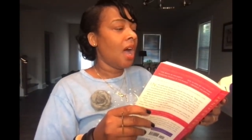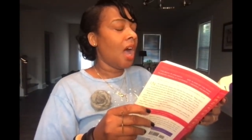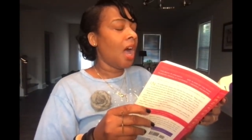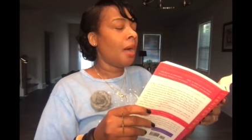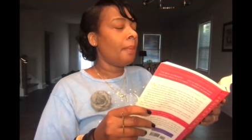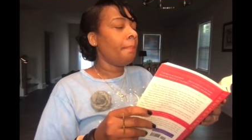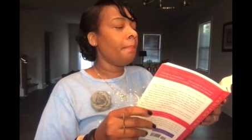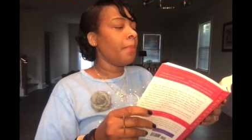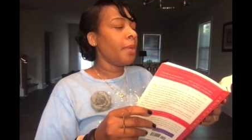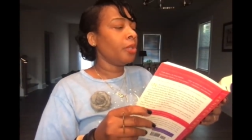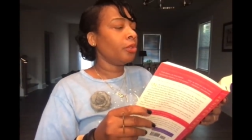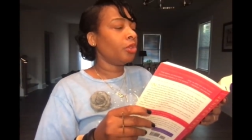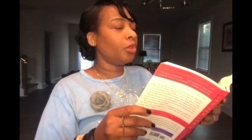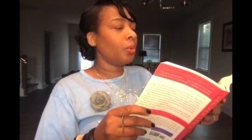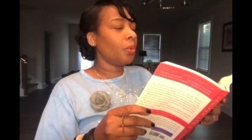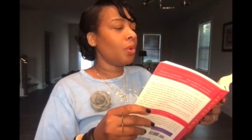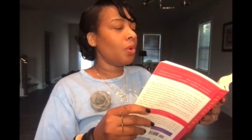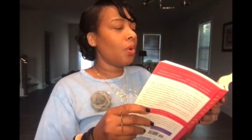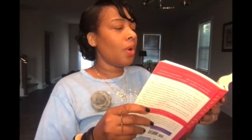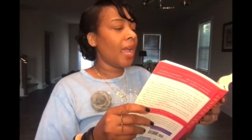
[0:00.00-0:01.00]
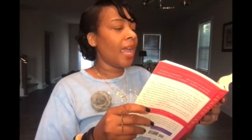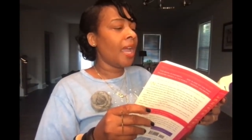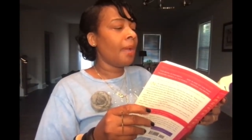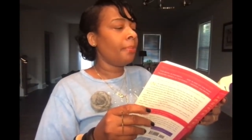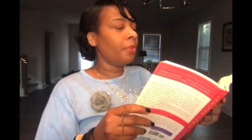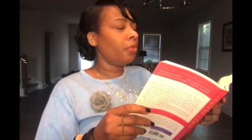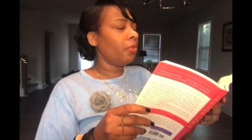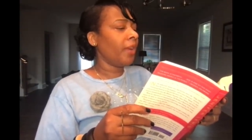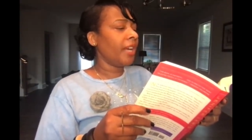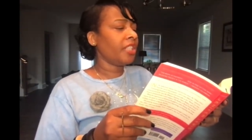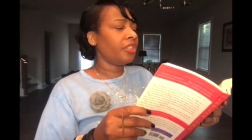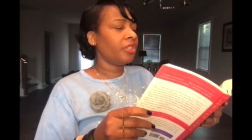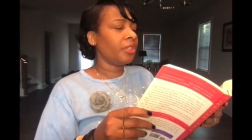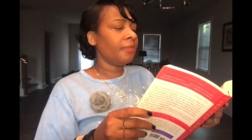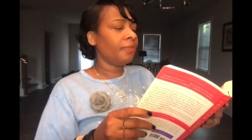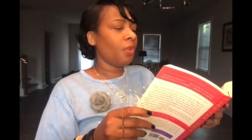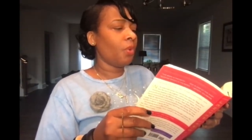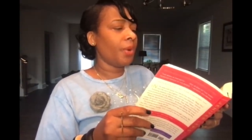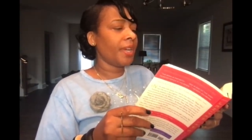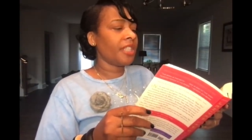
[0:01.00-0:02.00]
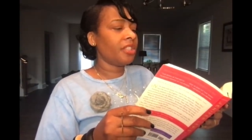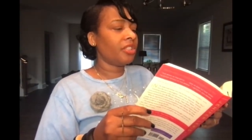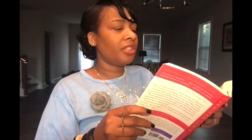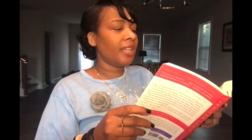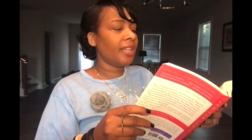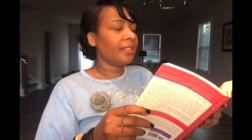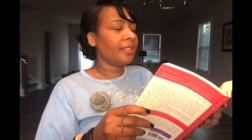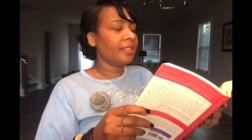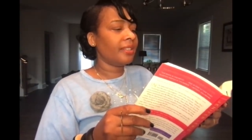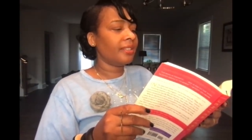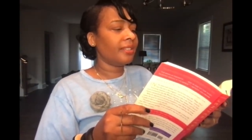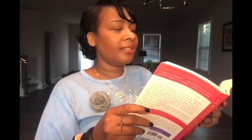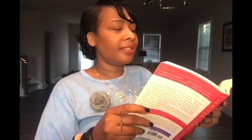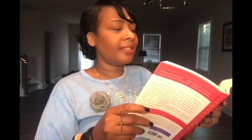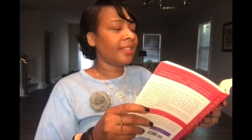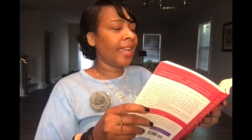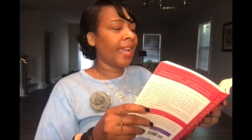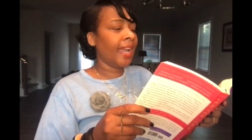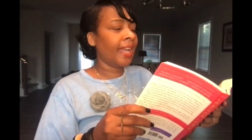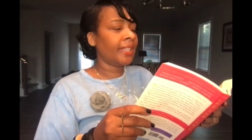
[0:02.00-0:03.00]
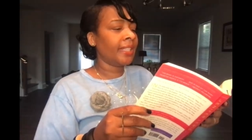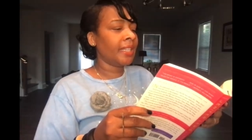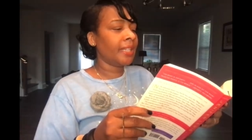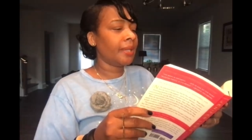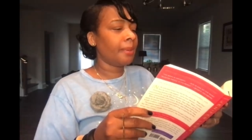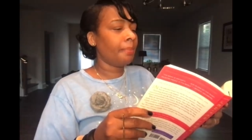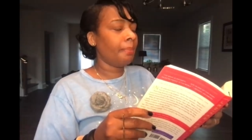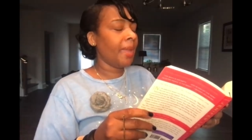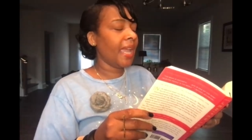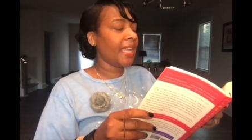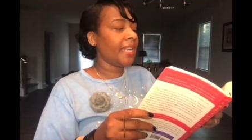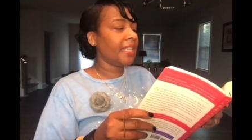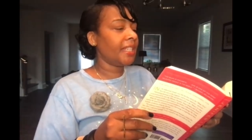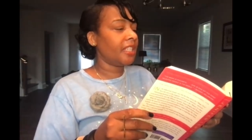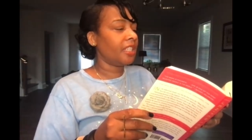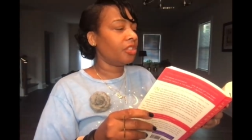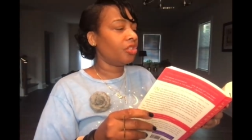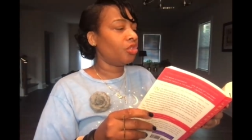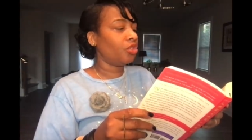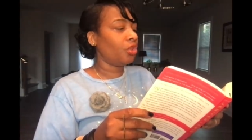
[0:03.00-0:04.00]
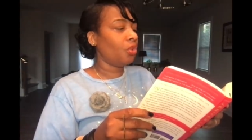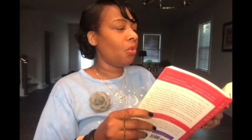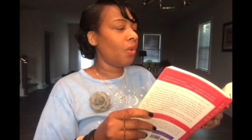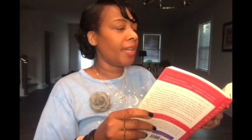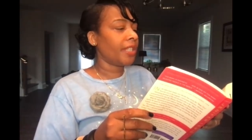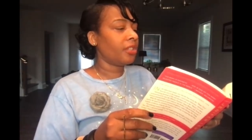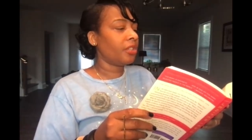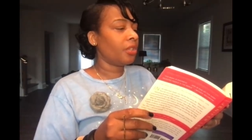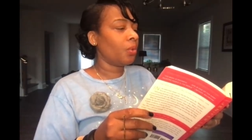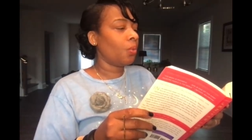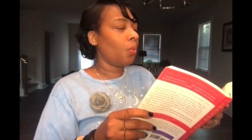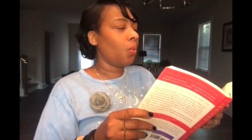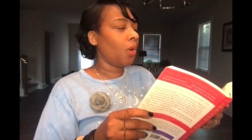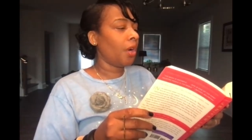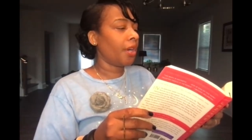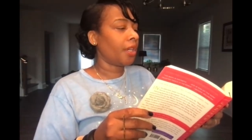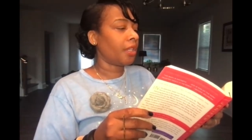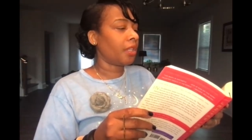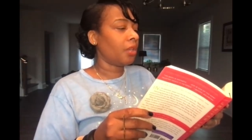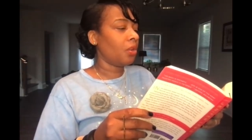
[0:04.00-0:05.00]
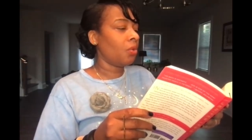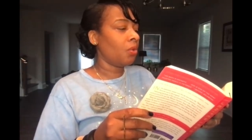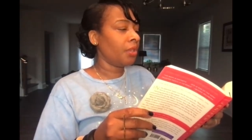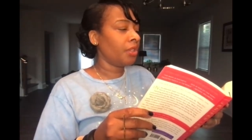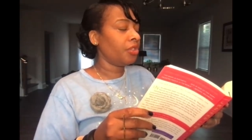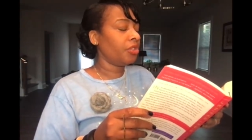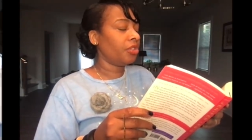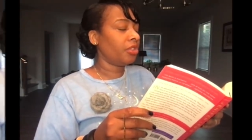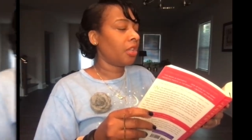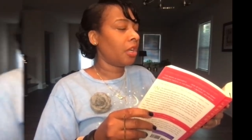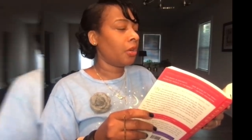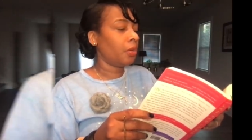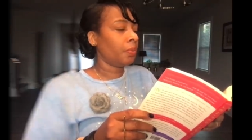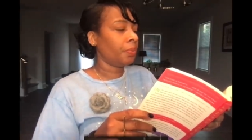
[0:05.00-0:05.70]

Our mutual admiration for each other's talent made it a joy to work on the show.